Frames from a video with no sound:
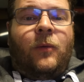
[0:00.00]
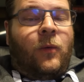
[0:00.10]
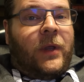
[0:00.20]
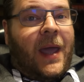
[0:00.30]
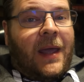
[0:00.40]

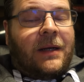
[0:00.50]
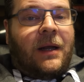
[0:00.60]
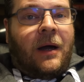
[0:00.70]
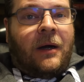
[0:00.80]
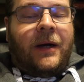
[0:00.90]
We had an
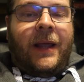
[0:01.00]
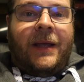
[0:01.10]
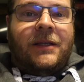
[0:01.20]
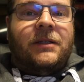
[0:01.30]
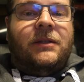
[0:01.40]

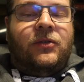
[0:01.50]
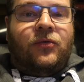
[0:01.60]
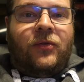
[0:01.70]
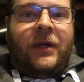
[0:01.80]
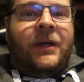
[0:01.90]

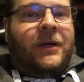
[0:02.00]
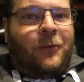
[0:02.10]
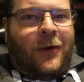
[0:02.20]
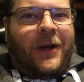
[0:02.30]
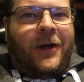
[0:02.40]

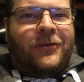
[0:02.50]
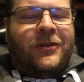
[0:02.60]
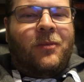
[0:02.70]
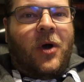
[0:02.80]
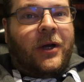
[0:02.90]

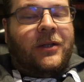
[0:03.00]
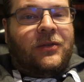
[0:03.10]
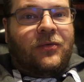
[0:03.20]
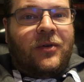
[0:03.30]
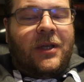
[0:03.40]
RX100 Mark
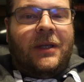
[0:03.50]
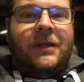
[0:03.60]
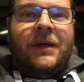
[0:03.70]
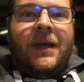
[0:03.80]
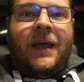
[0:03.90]
III.
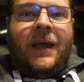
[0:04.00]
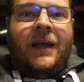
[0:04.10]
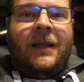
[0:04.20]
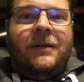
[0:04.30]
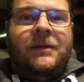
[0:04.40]

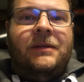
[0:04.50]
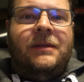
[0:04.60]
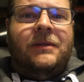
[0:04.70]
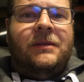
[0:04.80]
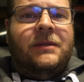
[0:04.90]
And
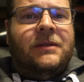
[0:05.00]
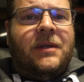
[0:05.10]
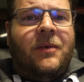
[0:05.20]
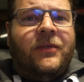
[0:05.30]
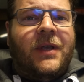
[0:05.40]

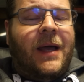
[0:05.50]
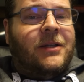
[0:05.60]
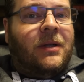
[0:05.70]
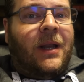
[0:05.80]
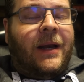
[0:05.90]
some of the
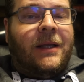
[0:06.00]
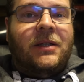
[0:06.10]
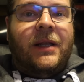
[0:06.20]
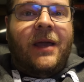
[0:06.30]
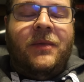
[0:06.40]
guys online
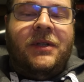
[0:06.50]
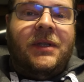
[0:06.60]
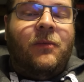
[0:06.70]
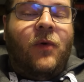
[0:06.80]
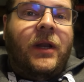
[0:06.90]
actually me the
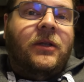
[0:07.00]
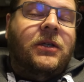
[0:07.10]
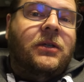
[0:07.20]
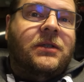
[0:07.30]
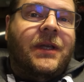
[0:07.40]
tip, why don't
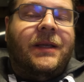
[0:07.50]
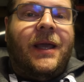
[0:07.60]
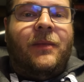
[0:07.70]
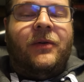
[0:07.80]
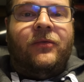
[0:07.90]
you use that
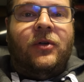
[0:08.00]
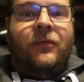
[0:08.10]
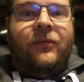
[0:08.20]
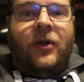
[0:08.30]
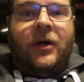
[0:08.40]
camera for your
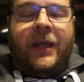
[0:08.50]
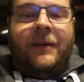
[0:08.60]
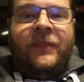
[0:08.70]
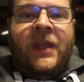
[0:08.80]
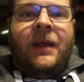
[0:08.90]

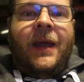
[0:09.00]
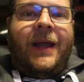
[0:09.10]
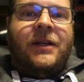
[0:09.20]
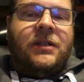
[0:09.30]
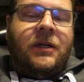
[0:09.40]
vlogging?
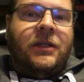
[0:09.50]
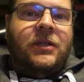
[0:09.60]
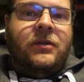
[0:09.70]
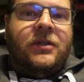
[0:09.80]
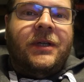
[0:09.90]
And I started
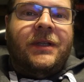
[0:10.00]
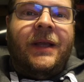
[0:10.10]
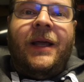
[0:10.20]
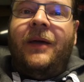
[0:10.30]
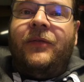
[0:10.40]
using it,
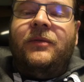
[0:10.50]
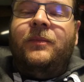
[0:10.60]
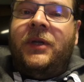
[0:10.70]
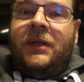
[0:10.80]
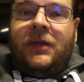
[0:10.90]
and I have to
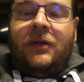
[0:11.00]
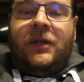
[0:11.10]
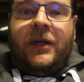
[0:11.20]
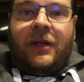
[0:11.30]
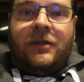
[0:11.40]
be
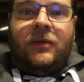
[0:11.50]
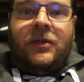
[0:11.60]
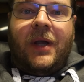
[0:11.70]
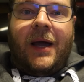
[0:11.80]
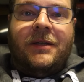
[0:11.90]
totally honest
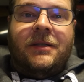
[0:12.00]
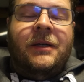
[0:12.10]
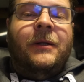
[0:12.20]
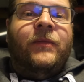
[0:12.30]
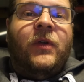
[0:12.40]
with you guys.
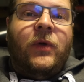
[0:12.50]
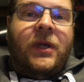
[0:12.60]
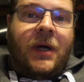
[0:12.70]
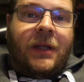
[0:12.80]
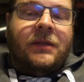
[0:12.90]
We
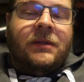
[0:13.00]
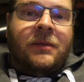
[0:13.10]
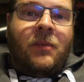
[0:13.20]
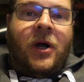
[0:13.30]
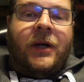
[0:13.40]
got
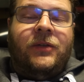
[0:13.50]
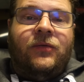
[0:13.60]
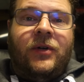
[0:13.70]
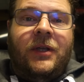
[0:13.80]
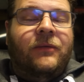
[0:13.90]
the Mark
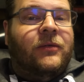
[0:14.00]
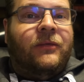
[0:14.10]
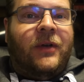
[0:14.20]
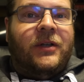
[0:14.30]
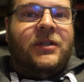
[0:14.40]
III for the
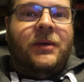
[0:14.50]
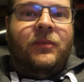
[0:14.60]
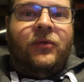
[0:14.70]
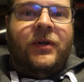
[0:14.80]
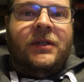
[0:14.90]
very
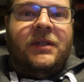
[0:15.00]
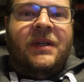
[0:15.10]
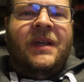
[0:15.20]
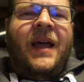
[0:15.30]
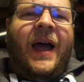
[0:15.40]
simple reason.
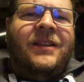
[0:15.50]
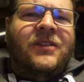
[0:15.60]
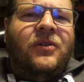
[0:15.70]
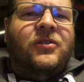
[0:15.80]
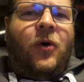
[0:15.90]
I
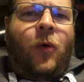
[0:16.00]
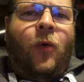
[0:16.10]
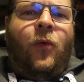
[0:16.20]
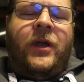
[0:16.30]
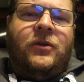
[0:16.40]
don't
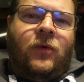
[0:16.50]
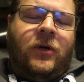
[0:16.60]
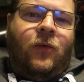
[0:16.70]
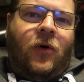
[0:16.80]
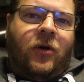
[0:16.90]
always
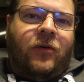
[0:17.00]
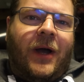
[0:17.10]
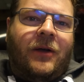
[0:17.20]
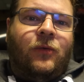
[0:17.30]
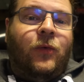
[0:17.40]
want to walk
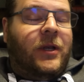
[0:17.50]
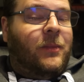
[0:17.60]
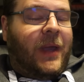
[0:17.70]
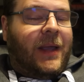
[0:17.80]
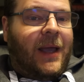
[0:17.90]
around with a
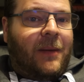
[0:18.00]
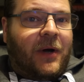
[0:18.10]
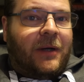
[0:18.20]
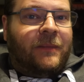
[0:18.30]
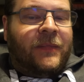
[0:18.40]
big
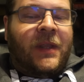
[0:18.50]
camera.